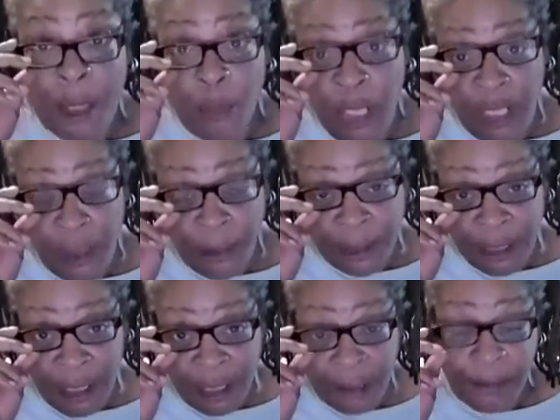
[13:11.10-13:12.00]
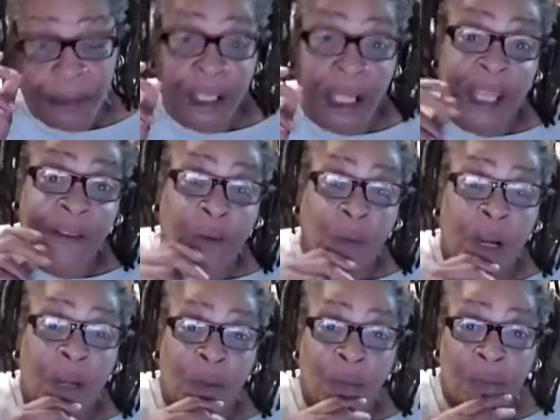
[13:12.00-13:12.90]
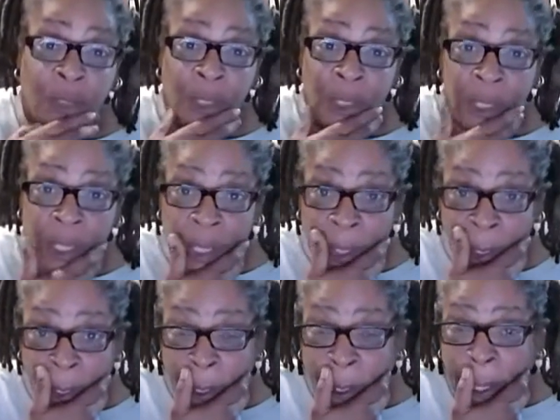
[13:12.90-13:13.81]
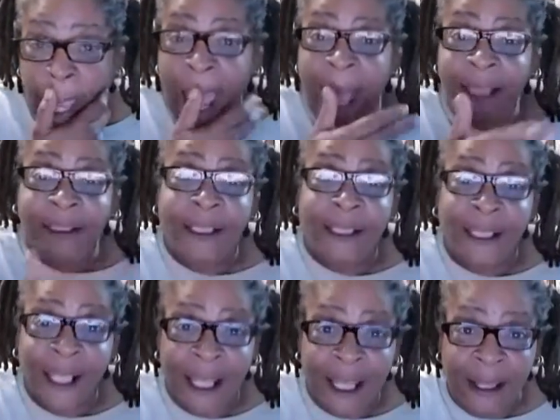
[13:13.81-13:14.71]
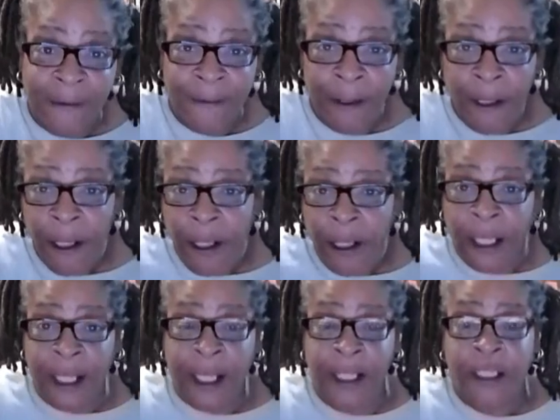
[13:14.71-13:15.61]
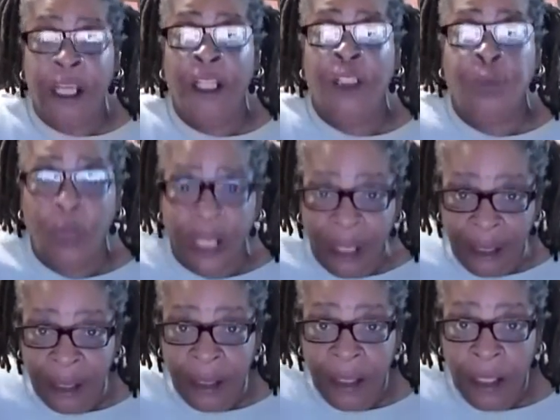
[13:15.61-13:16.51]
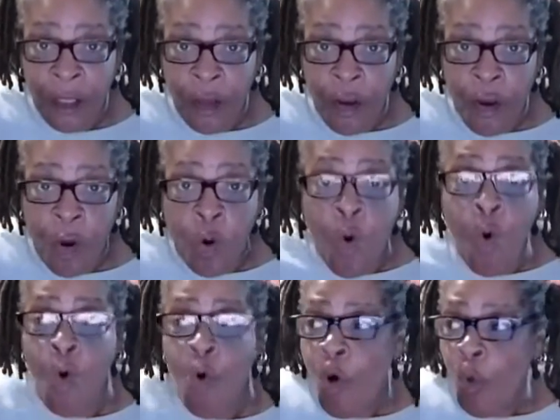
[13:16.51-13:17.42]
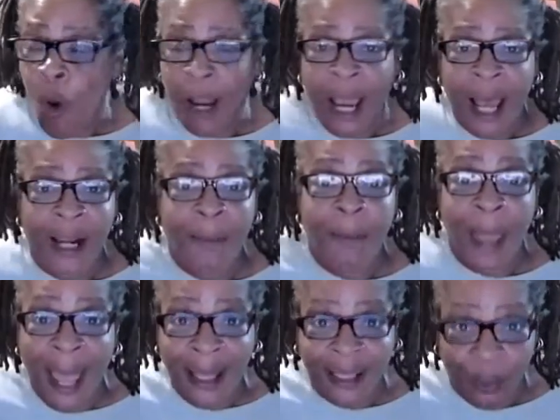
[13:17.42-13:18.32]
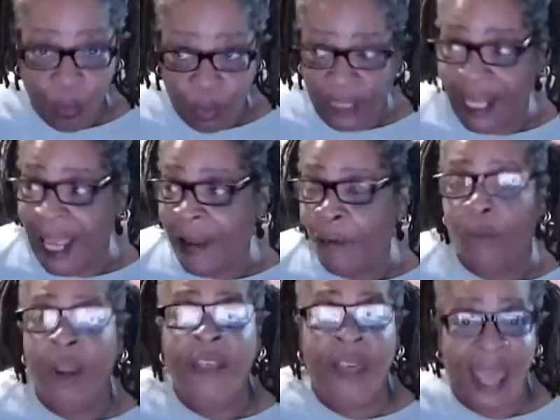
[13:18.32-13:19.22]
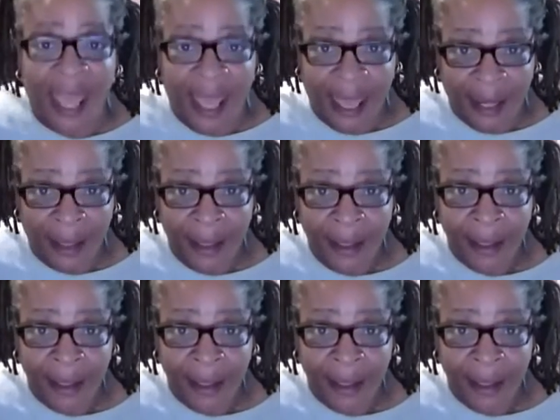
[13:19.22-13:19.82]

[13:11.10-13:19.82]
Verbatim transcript: back and read them, look at them slave chronicles. Ask the slaves, get in touch with it. Who, what kind of master would they have rather had?